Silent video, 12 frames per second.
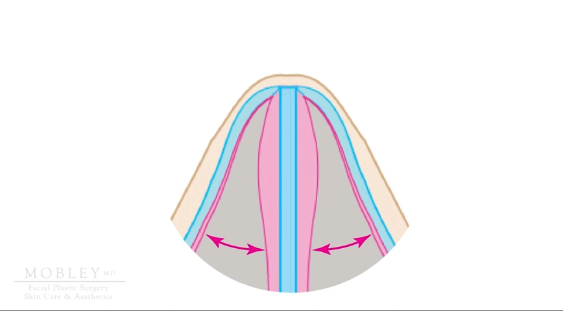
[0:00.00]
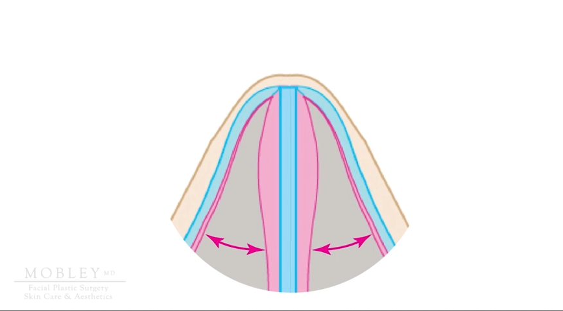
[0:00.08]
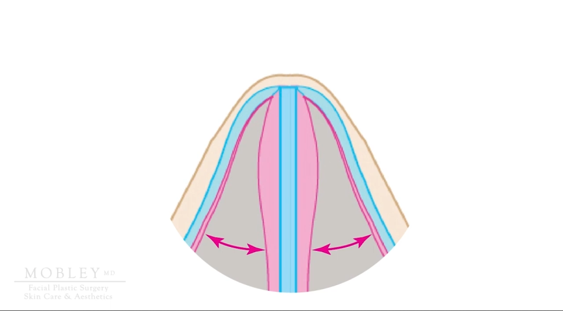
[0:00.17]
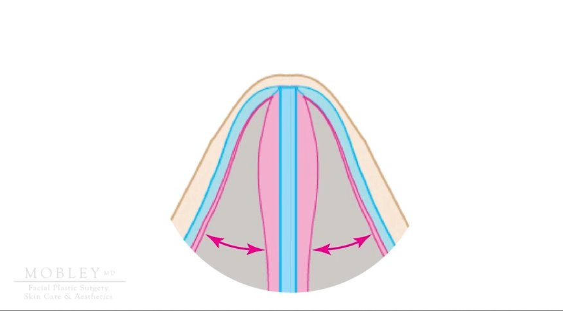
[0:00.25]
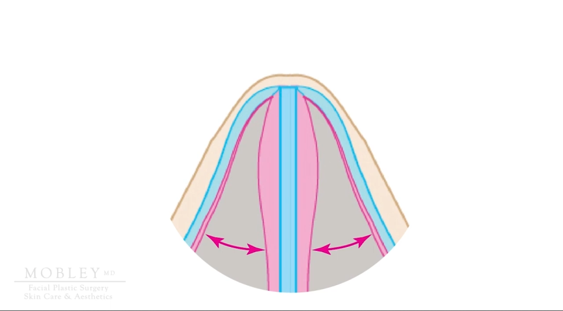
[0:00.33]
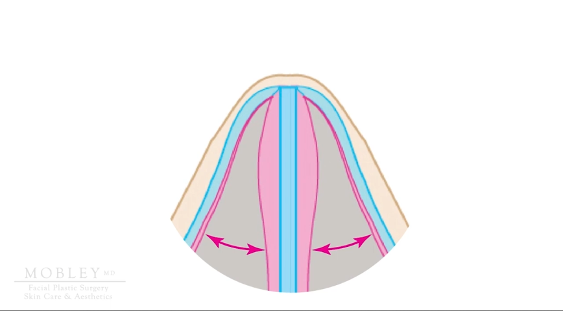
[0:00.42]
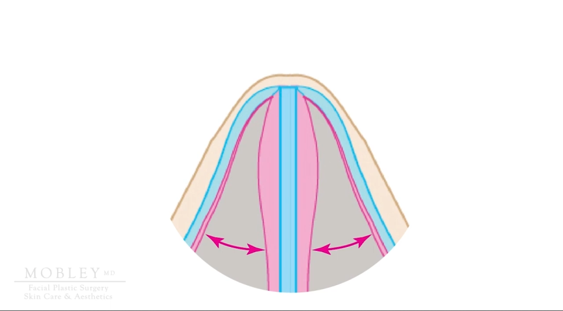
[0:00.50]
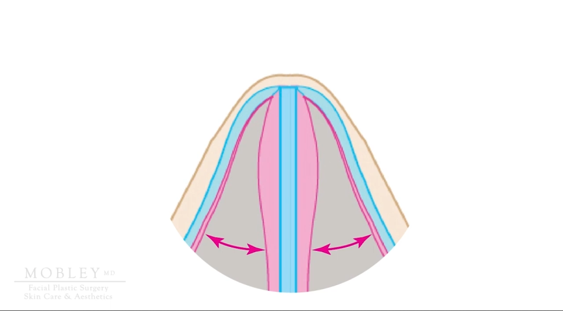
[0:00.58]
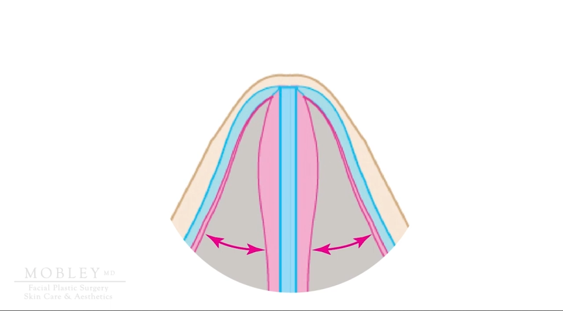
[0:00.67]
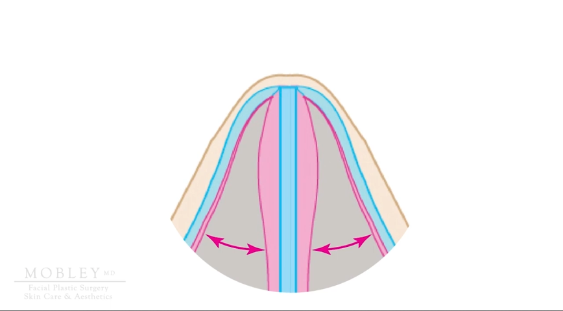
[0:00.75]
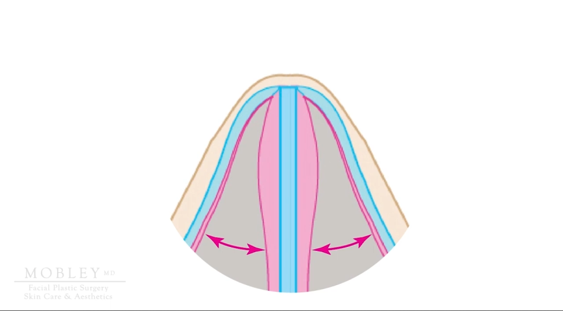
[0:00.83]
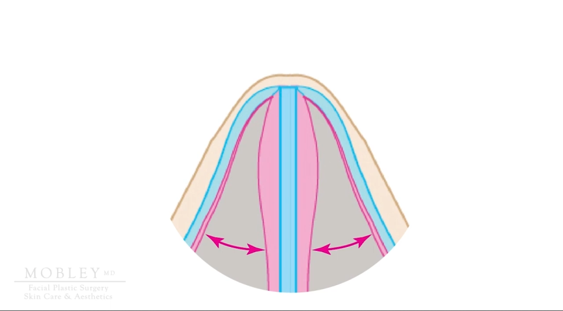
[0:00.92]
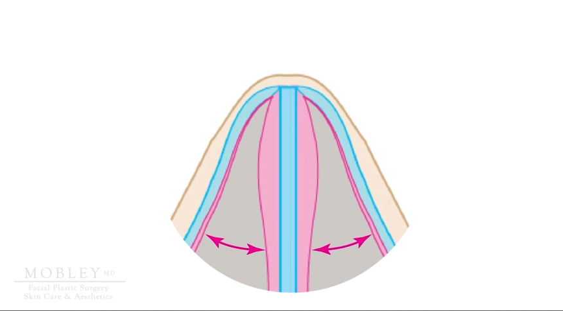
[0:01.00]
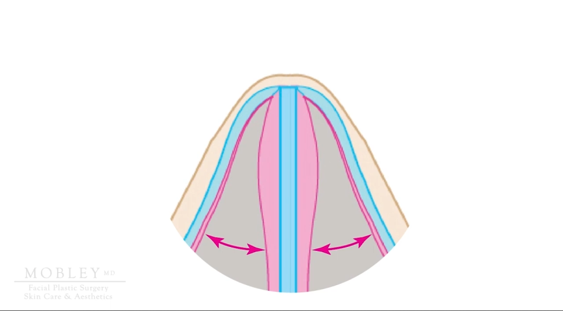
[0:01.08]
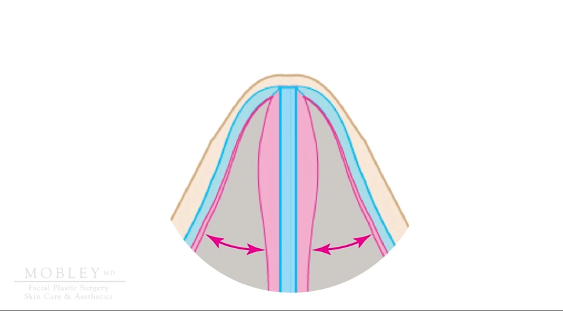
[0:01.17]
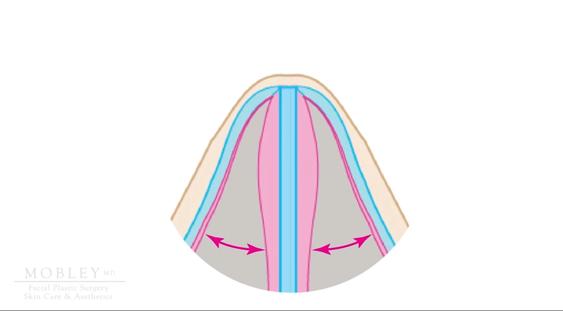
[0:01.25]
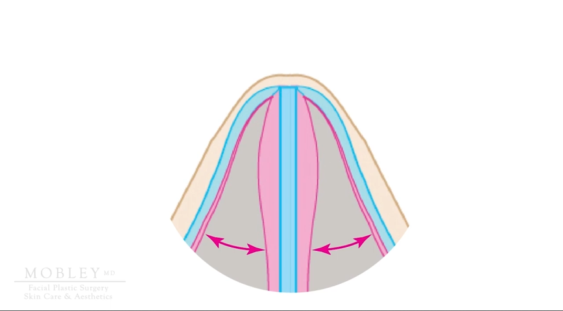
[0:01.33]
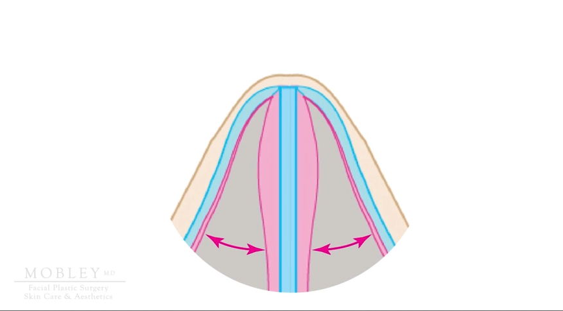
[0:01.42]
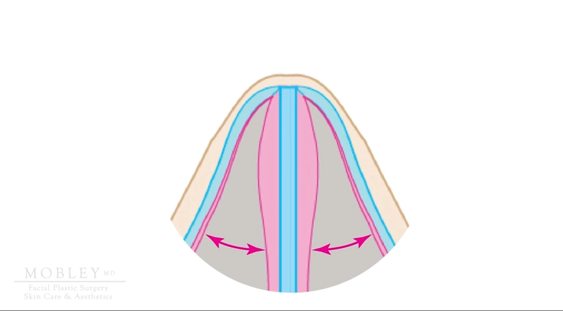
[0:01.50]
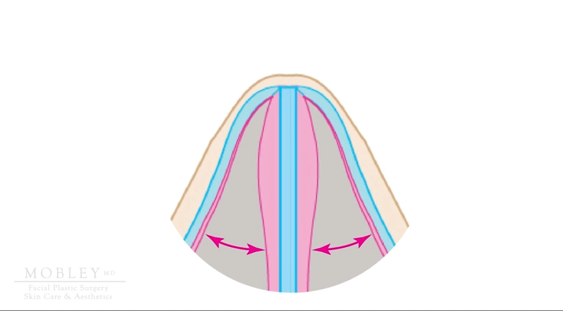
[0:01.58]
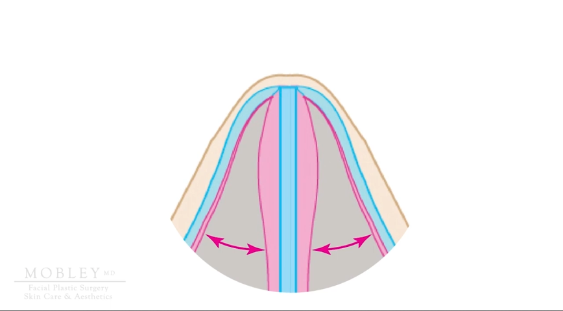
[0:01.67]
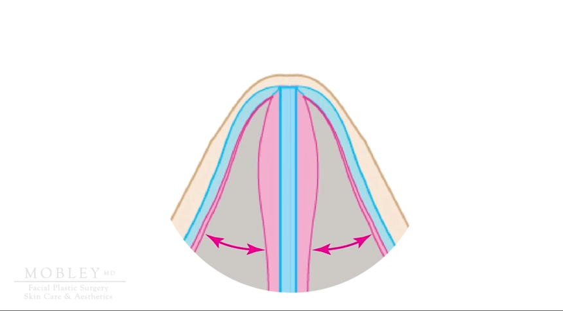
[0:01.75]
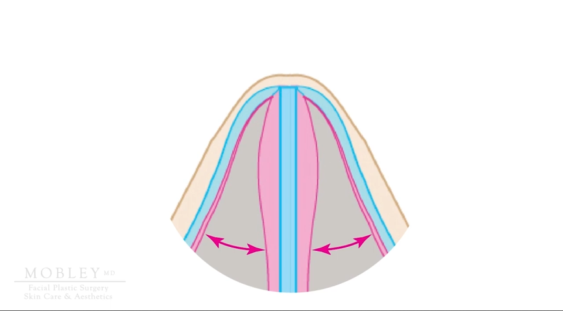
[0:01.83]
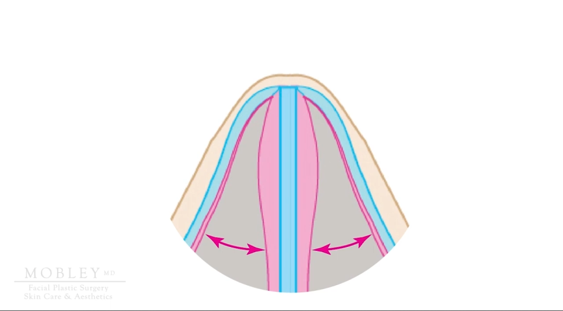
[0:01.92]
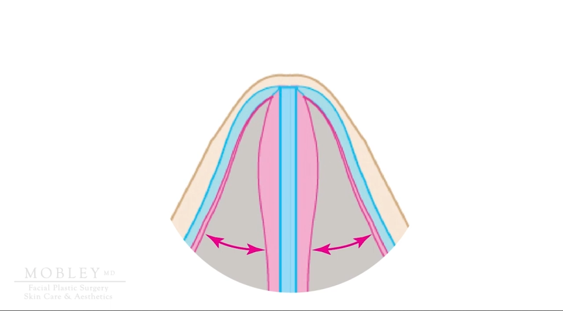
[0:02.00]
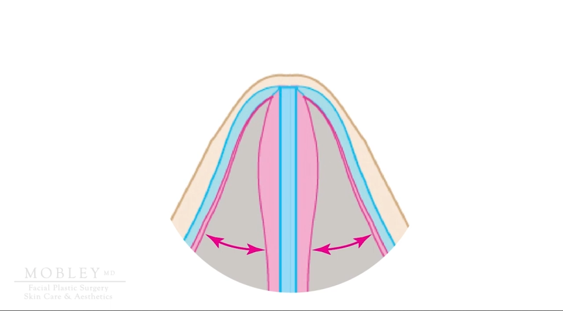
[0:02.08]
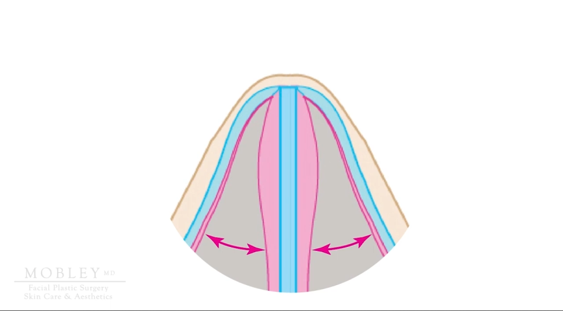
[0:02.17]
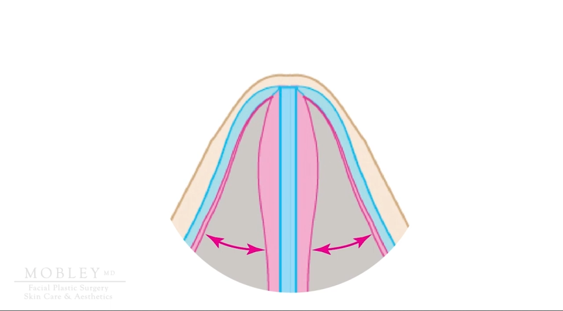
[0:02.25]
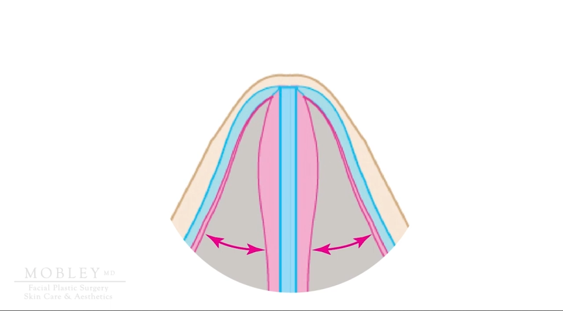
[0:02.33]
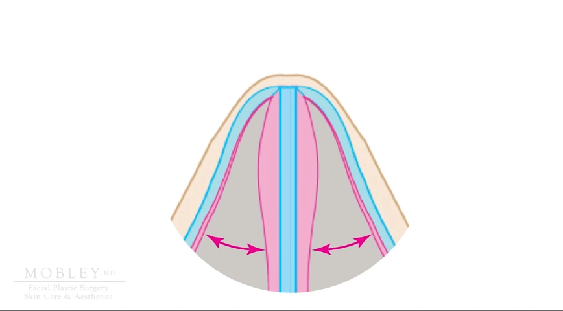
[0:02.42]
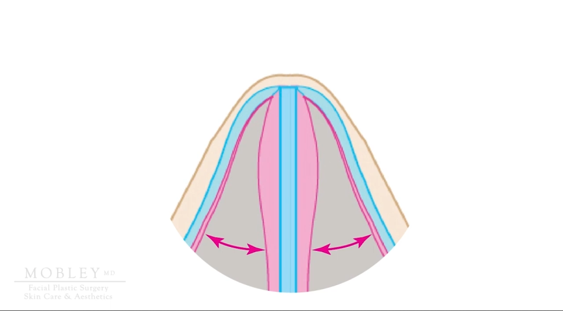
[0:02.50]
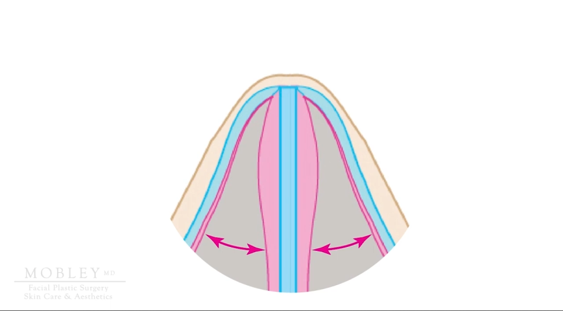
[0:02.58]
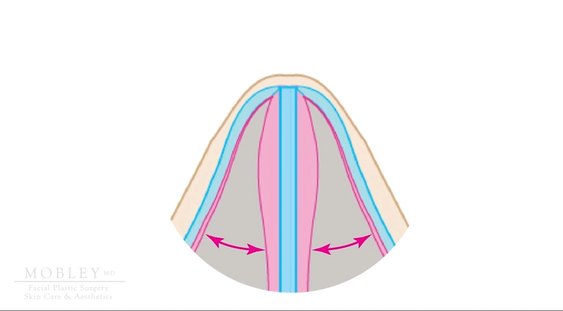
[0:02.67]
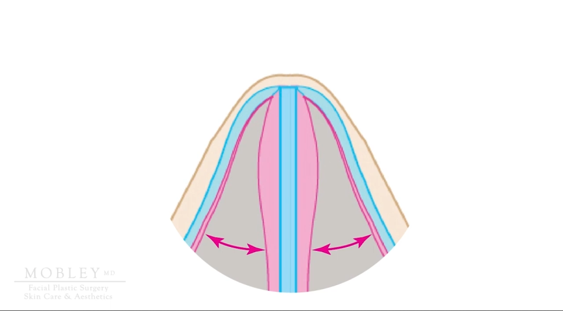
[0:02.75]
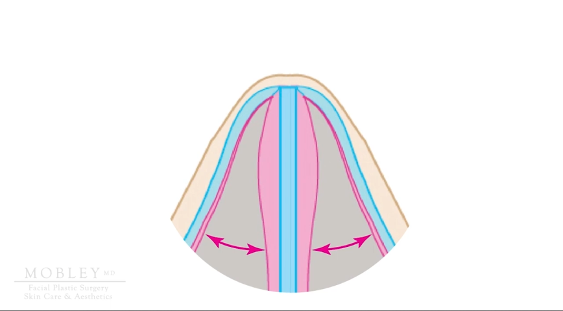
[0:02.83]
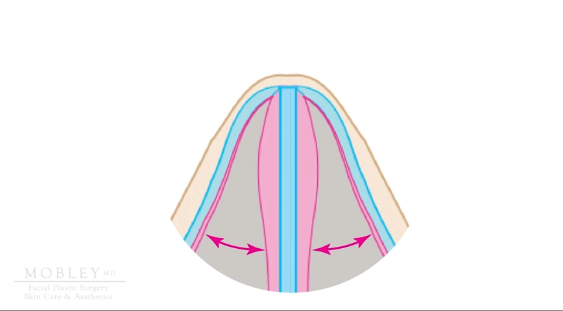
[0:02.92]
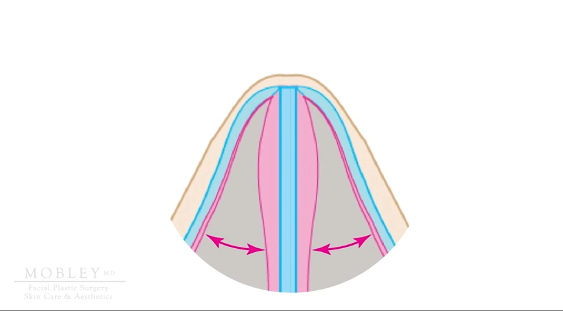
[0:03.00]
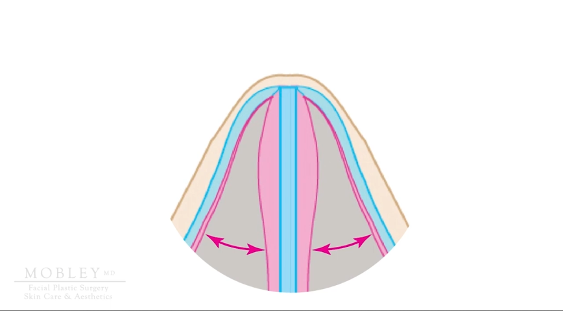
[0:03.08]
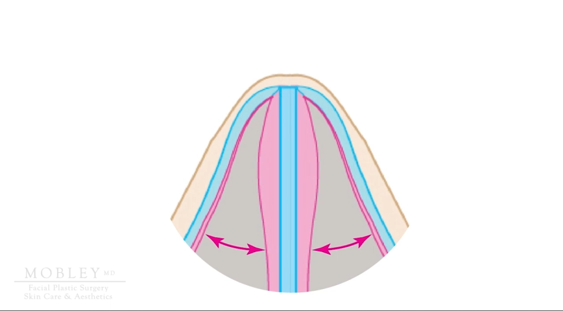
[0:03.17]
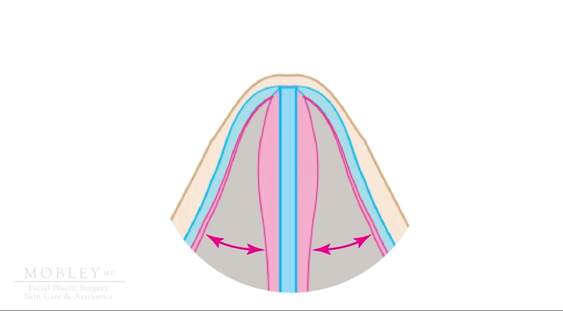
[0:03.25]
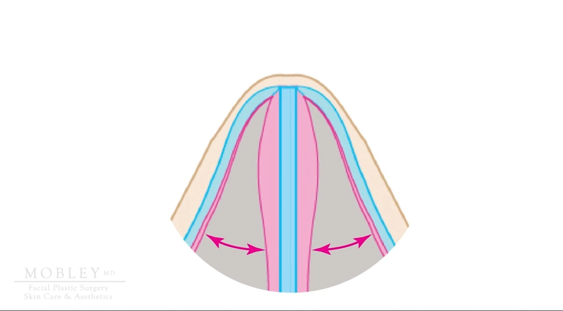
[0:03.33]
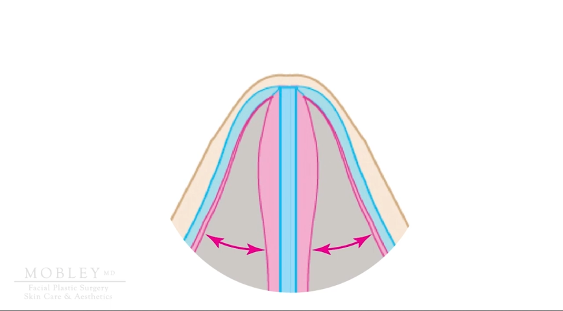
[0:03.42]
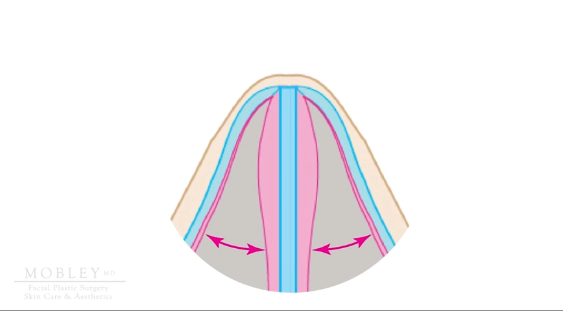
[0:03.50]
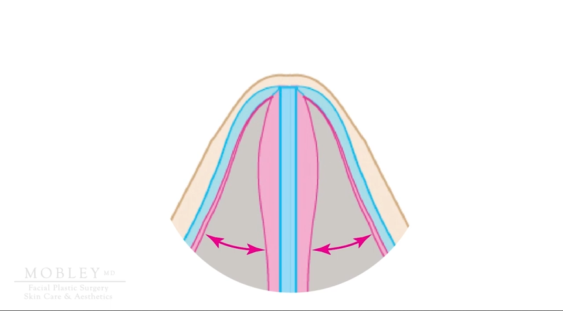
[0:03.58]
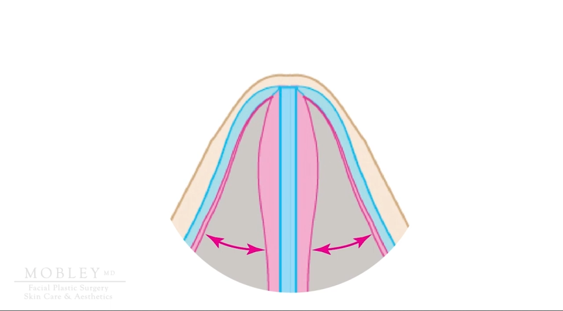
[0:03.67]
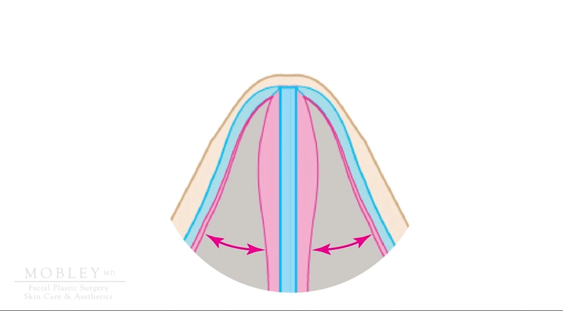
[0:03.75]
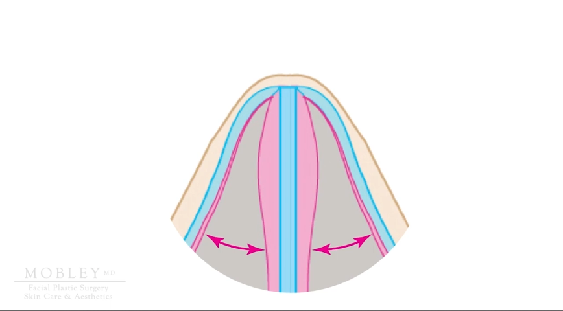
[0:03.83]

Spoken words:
No face is visible, so there are no lips to read.